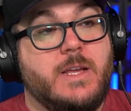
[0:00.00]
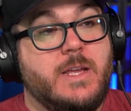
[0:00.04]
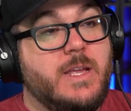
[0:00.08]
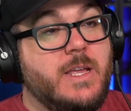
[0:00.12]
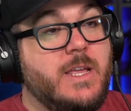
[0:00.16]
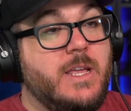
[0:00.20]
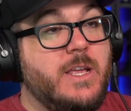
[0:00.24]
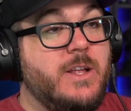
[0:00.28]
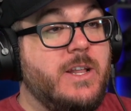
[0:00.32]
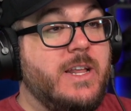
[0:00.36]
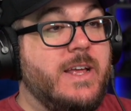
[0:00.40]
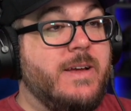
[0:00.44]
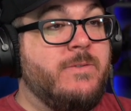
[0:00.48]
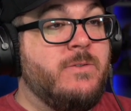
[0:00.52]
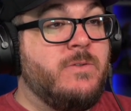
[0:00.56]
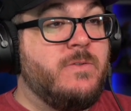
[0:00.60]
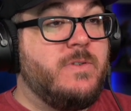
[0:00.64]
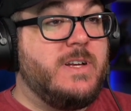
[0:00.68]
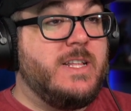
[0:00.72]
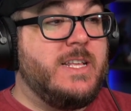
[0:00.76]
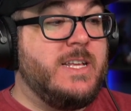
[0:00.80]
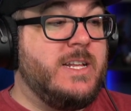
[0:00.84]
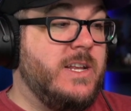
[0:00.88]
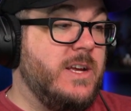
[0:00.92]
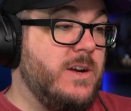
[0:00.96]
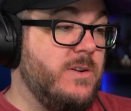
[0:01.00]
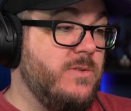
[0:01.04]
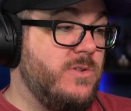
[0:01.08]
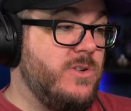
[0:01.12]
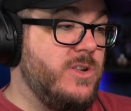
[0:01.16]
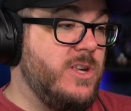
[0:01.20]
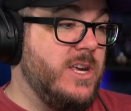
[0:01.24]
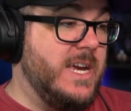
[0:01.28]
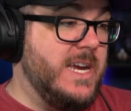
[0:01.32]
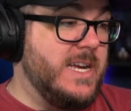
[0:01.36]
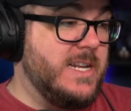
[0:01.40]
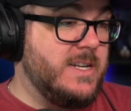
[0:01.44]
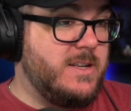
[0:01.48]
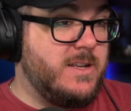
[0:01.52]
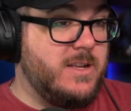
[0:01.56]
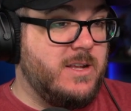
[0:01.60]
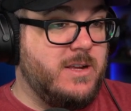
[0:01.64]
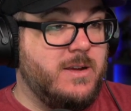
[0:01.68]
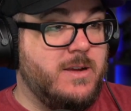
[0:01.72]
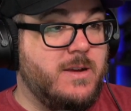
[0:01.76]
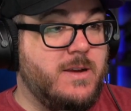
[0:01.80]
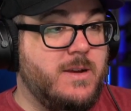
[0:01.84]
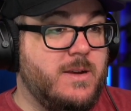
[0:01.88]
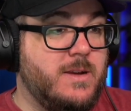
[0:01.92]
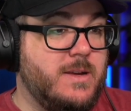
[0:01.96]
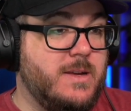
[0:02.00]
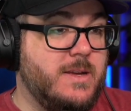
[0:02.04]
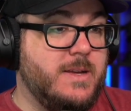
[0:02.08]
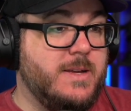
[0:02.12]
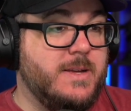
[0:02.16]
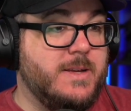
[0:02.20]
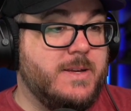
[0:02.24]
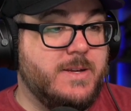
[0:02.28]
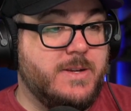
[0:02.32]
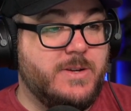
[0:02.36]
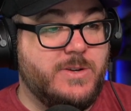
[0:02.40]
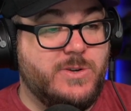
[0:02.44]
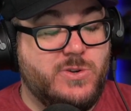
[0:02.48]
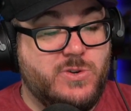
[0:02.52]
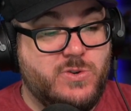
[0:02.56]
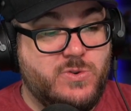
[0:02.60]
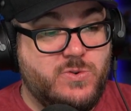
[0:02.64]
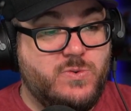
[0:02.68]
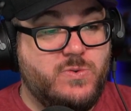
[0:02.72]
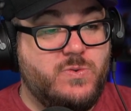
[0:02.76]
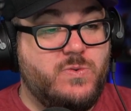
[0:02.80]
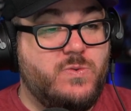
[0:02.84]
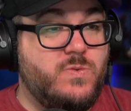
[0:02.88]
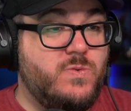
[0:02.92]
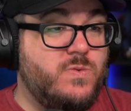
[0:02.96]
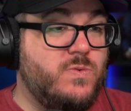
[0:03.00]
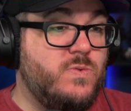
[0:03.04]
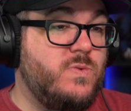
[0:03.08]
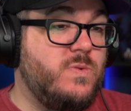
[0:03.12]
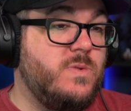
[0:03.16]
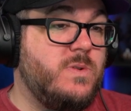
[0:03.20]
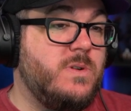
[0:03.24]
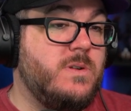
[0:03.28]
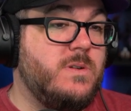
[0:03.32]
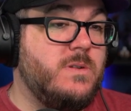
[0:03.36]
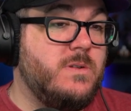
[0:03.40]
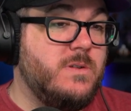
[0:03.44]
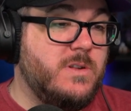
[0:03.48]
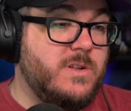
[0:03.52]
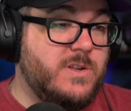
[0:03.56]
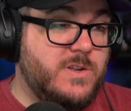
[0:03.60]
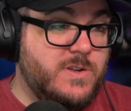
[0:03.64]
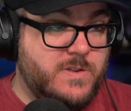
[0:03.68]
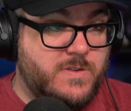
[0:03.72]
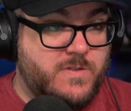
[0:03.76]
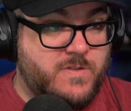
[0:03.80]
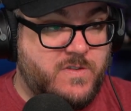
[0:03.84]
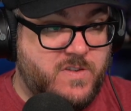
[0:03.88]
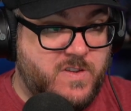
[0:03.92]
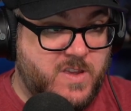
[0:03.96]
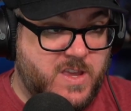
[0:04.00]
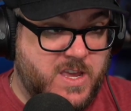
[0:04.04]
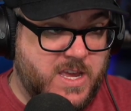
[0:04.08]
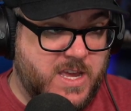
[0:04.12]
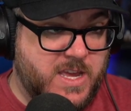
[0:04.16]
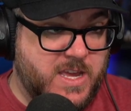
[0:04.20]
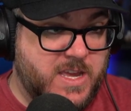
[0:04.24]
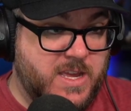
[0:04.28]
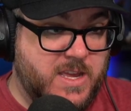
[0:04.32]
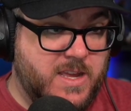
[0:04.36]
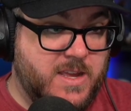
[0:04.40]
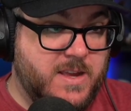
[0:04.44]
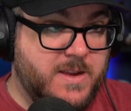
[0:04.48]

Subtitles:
You never really know, chat. Who could say?